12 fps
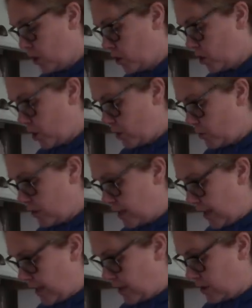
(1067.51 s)
2
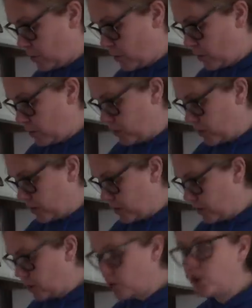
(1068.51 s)

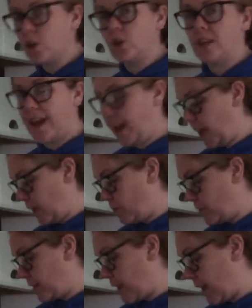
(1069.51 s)
teaspoons, good
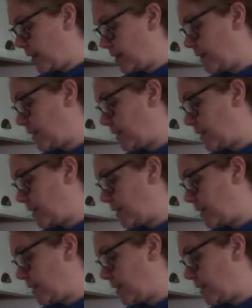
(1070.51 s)
heap-sized